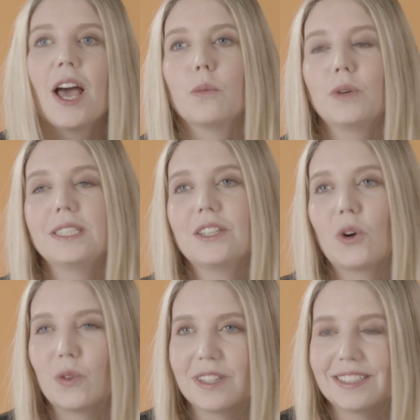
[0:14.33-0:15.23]
and we did
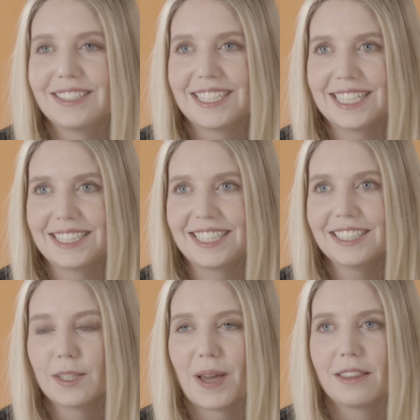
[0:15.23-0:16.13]
all the
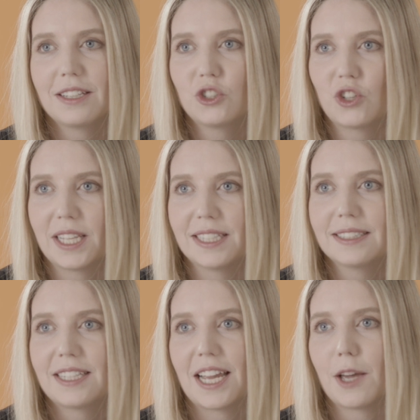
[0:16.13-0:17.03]
statistics about the Australian
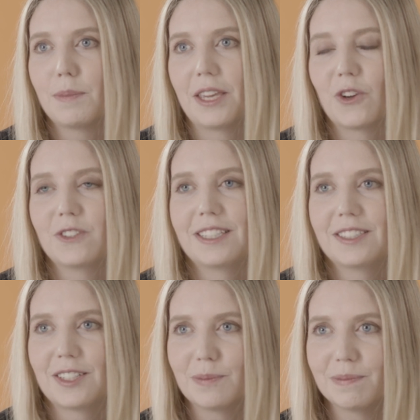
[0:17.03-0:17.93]
startup
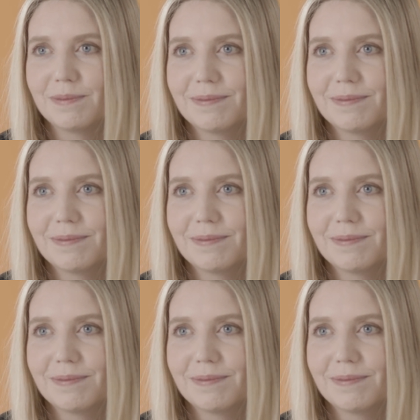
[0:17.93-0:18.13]
ecosystem.